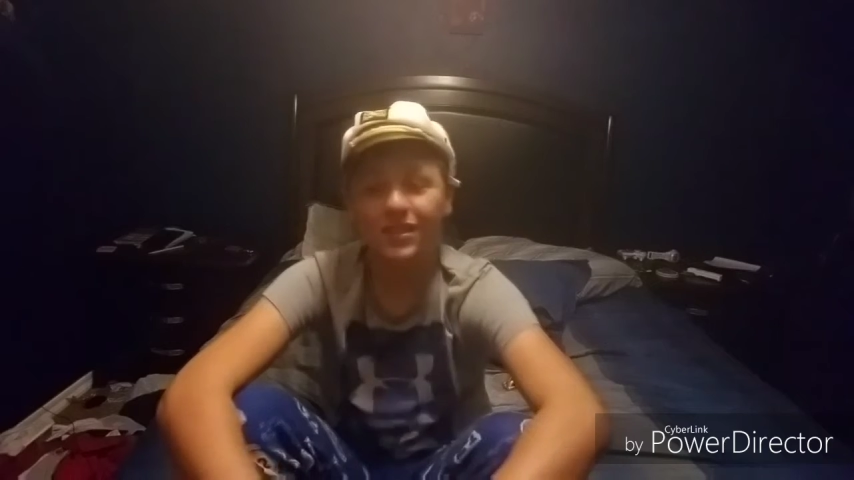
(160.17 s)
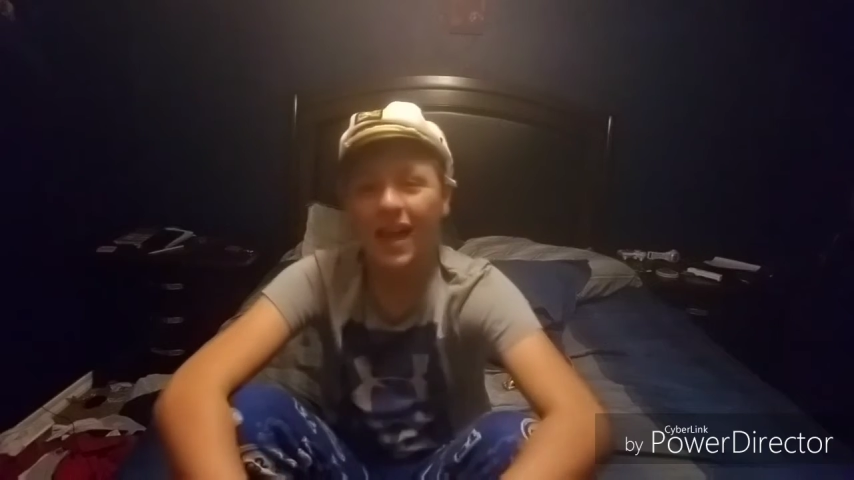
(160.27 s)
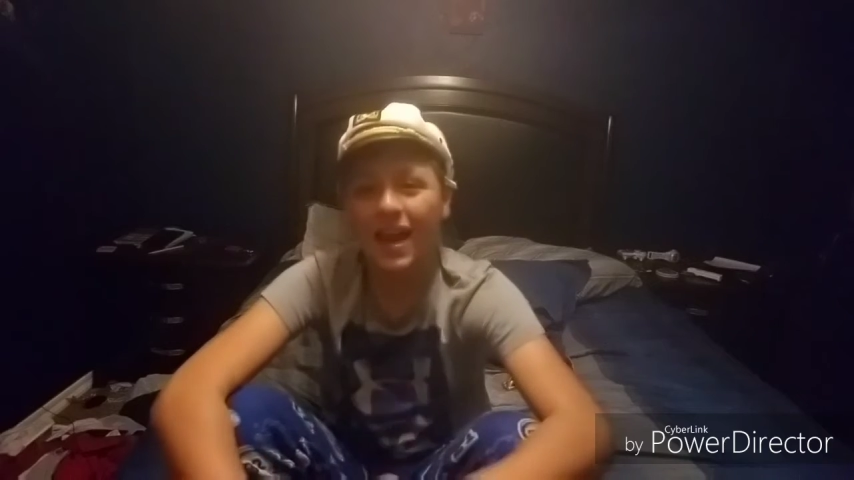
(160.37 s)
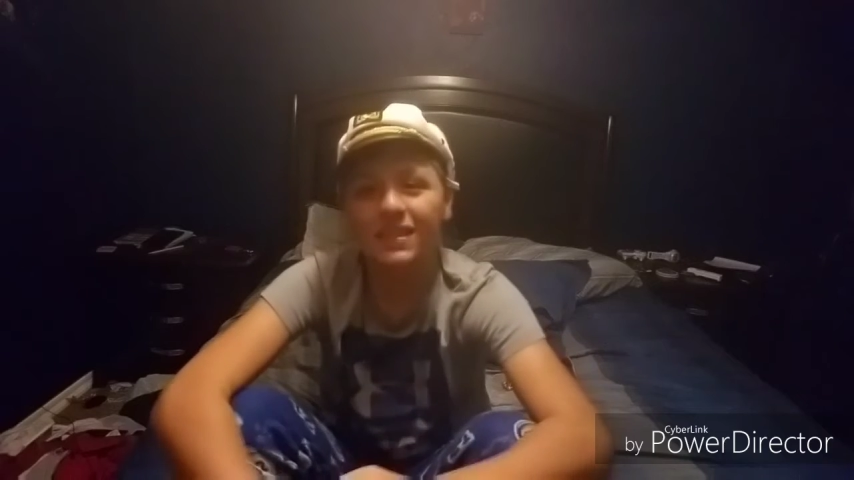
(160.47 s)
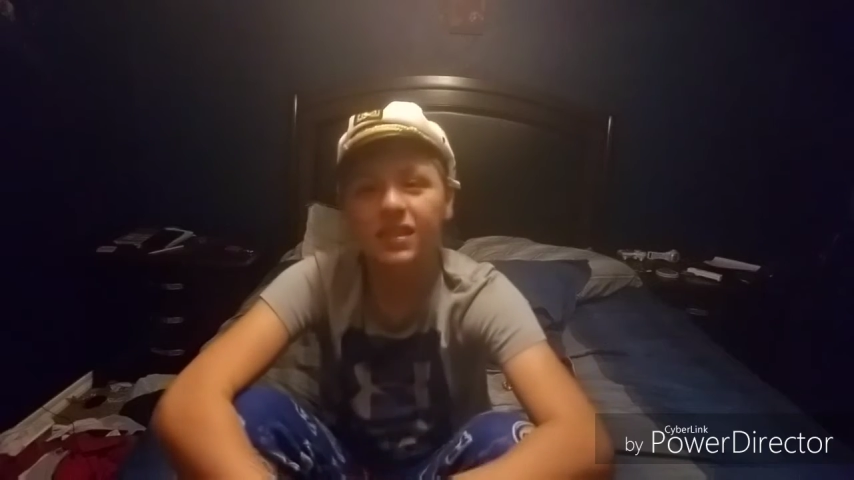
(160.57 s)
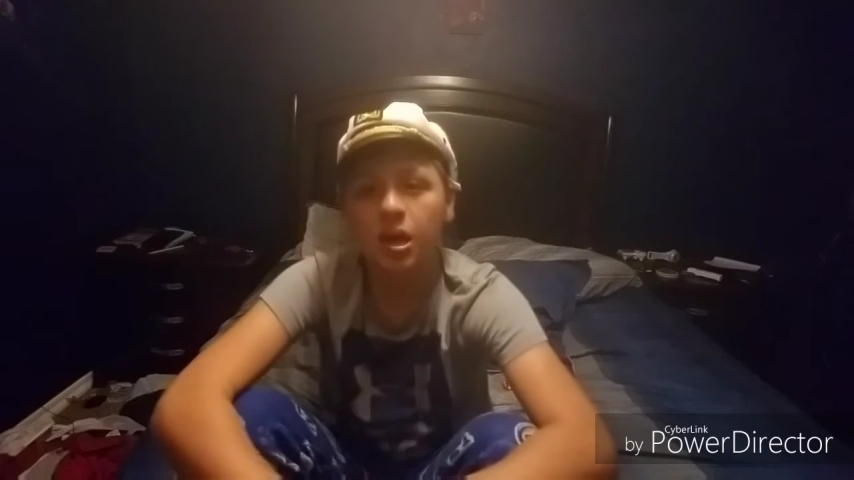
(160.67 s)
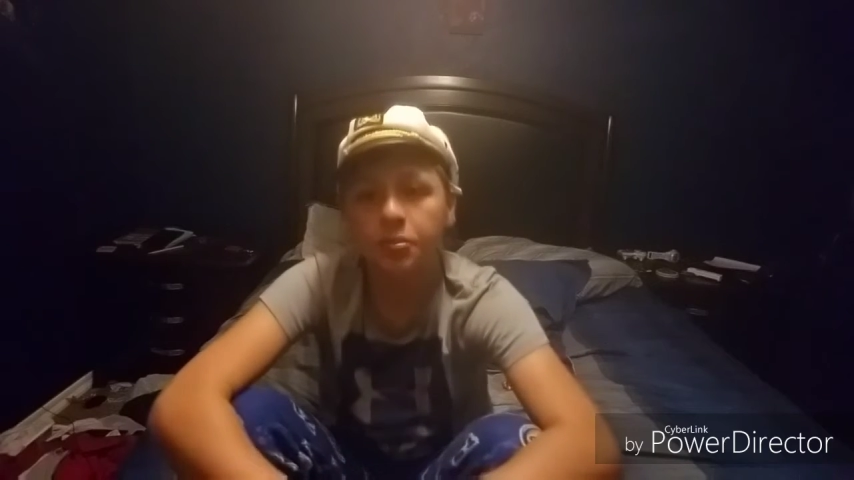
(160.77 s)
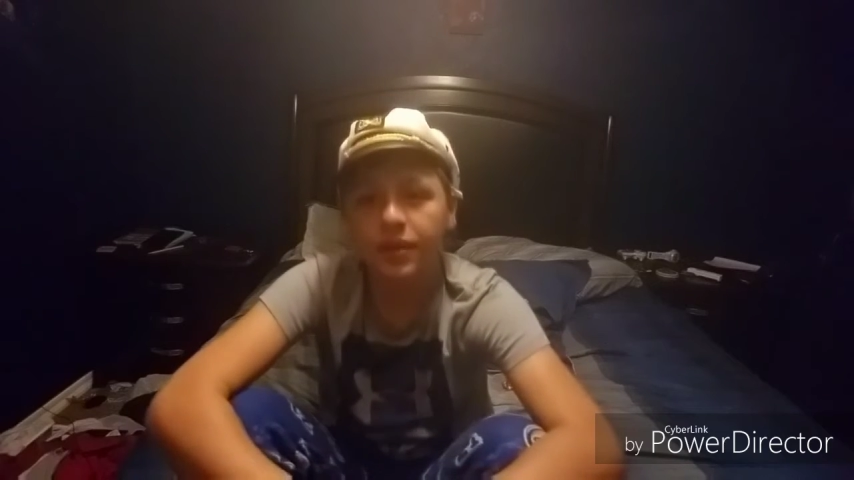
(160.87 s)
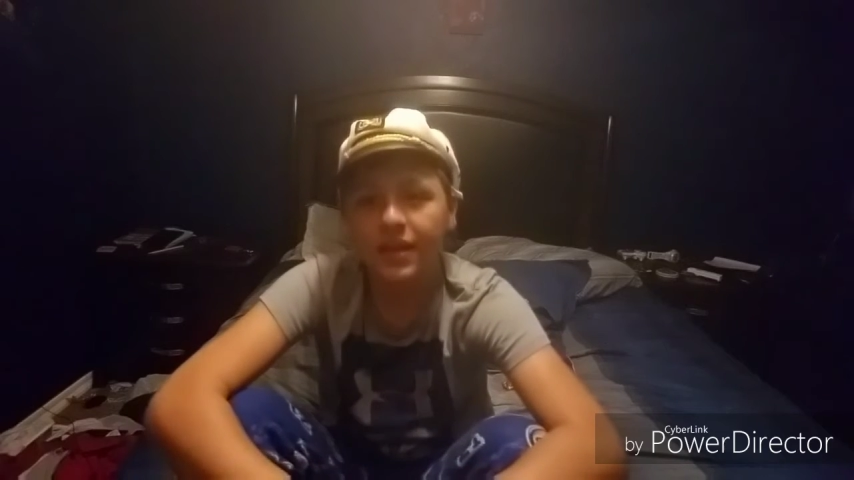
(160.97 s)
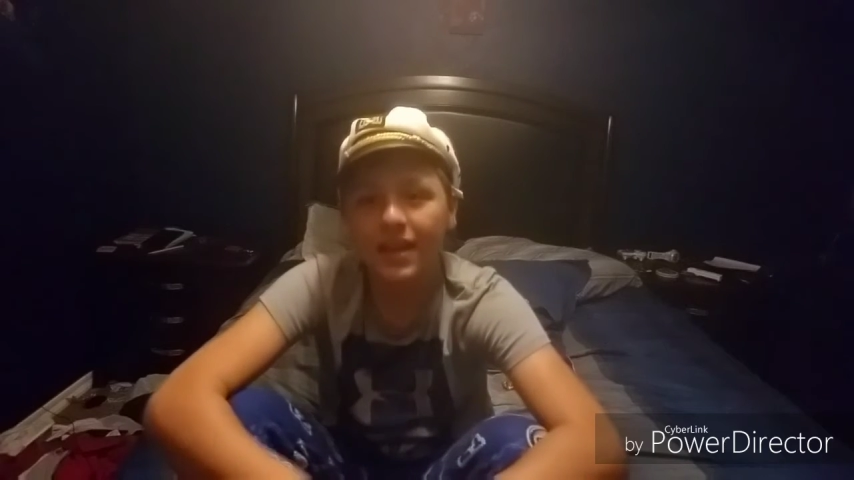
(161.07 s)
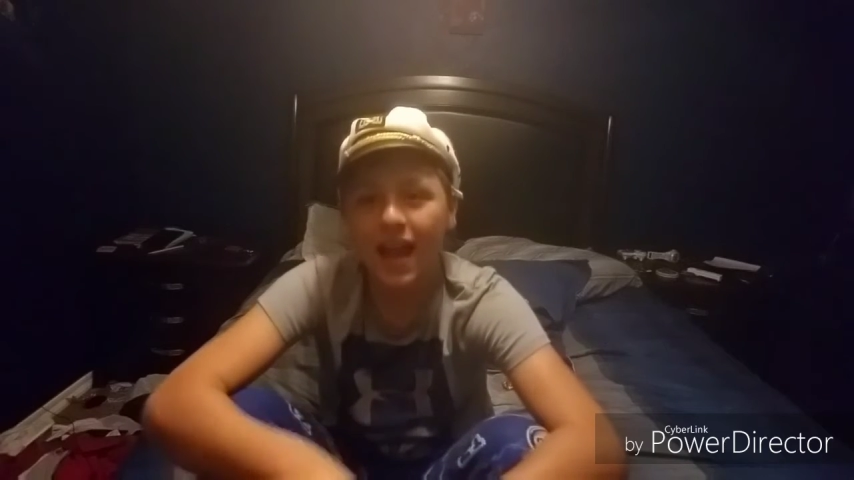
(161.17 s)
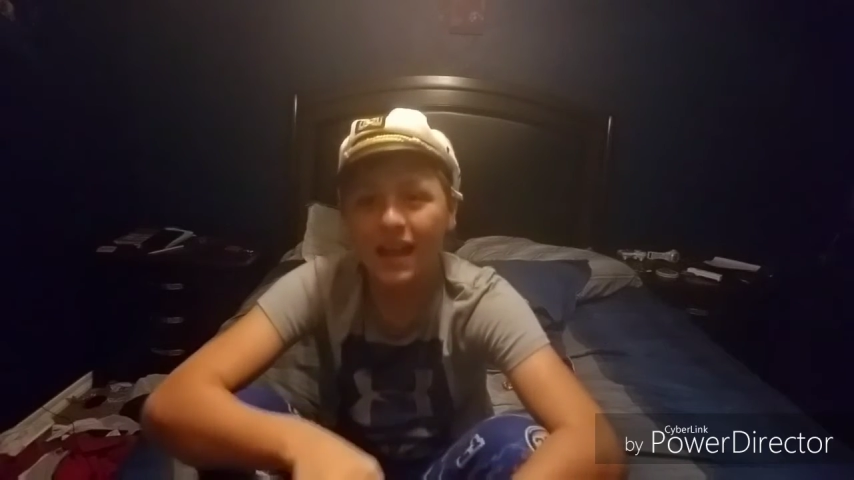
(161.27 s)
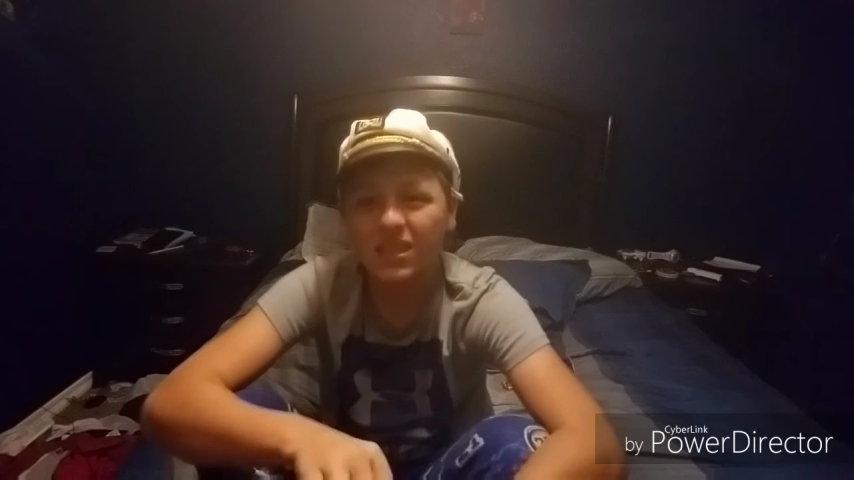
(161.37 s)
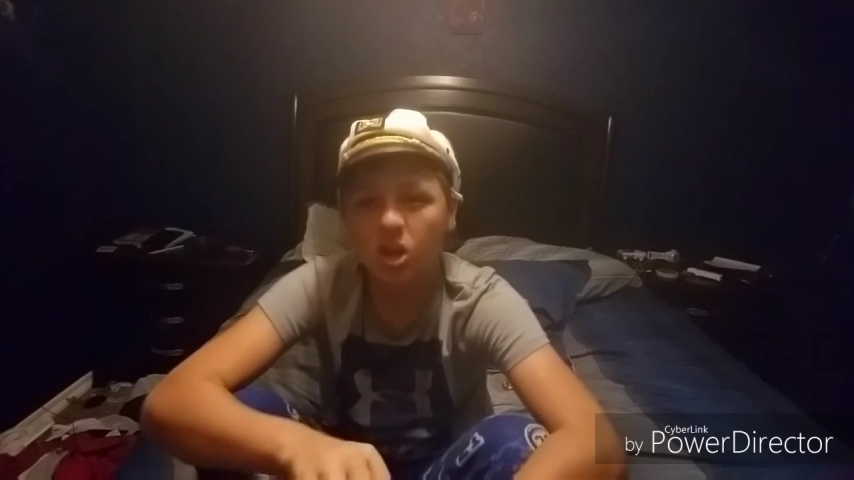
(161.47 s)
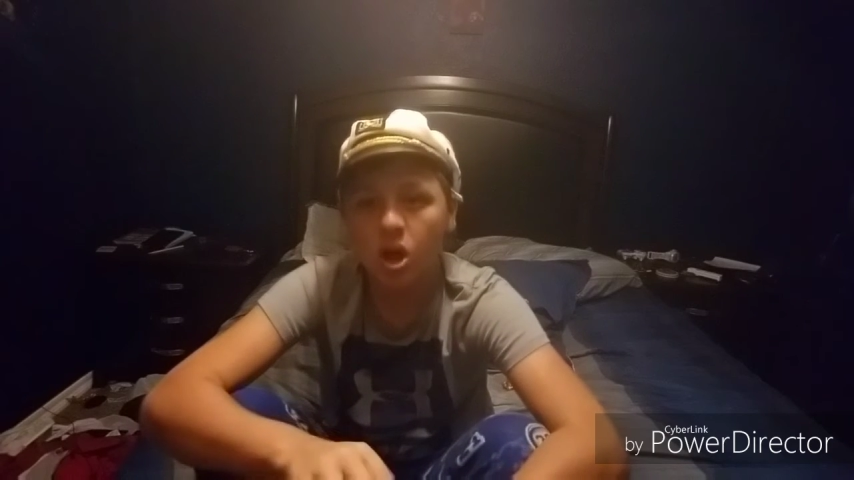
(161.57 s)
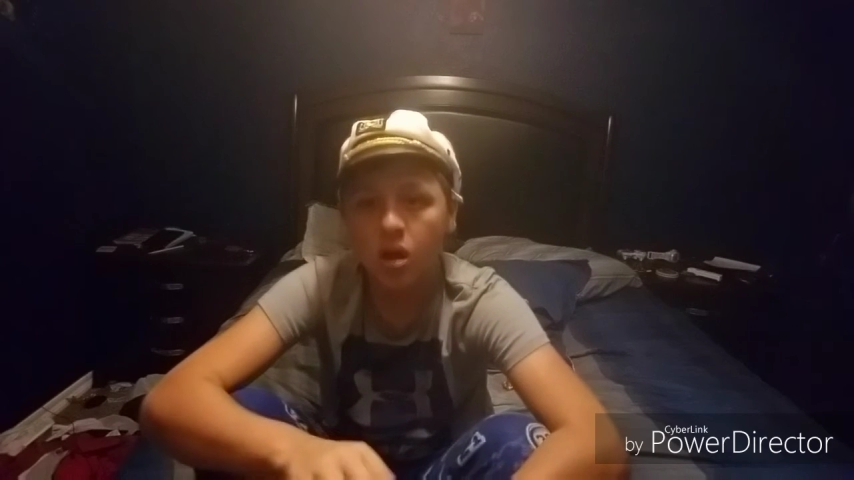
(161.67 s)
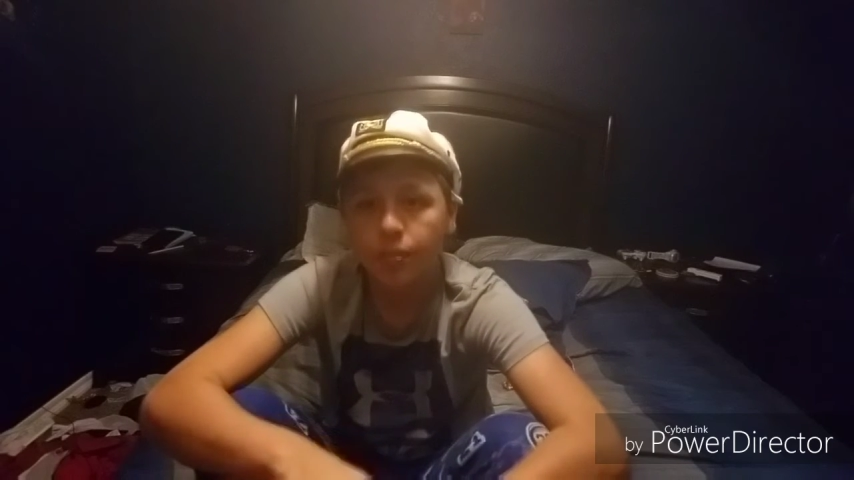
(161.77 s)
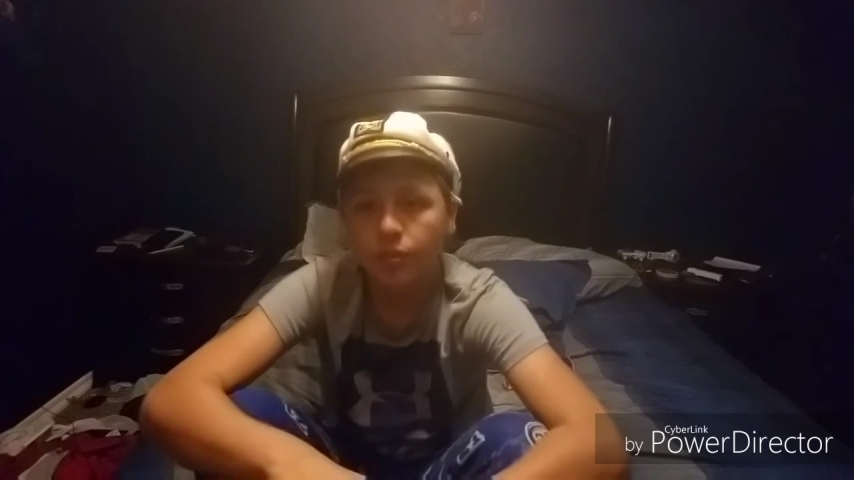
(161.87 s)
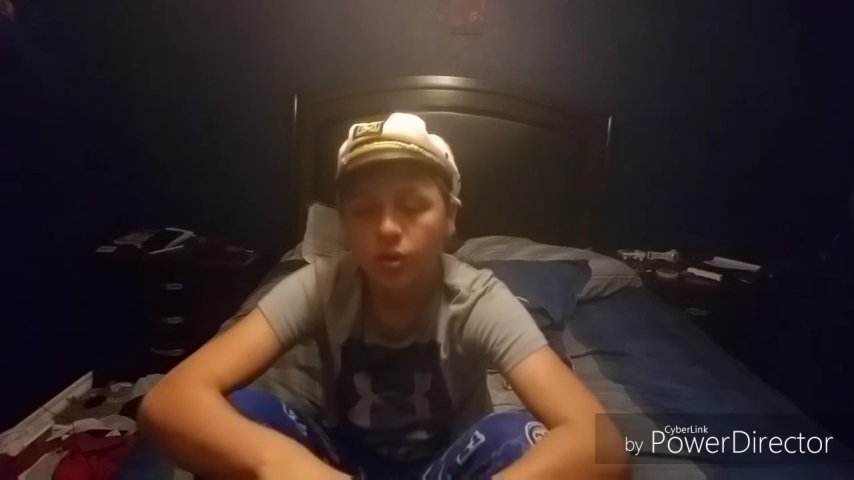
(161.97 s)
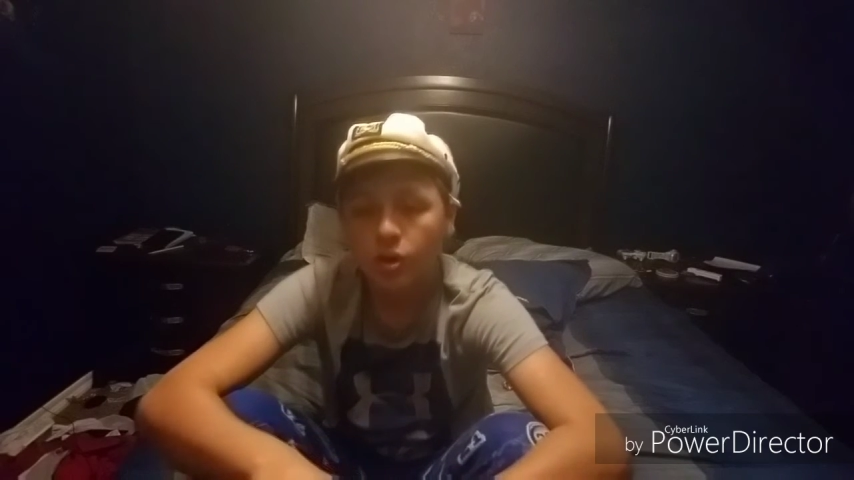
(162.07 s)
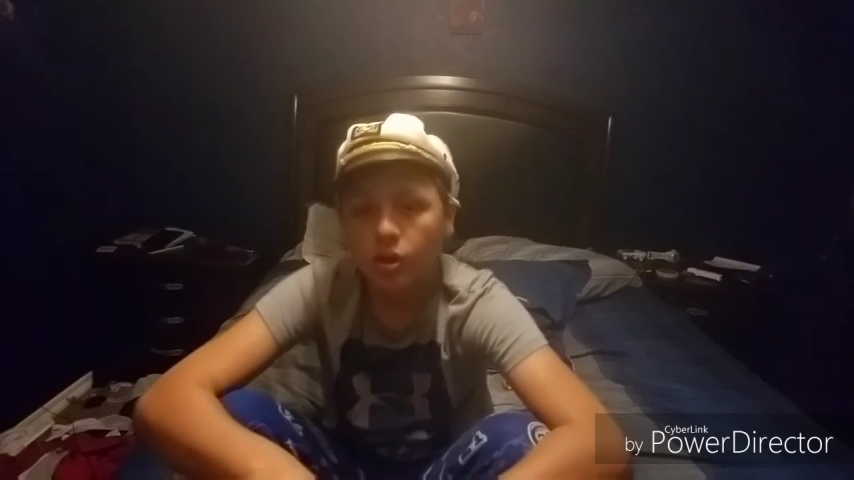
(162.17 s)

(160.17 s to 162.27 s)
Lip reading: just adds up. It adds up.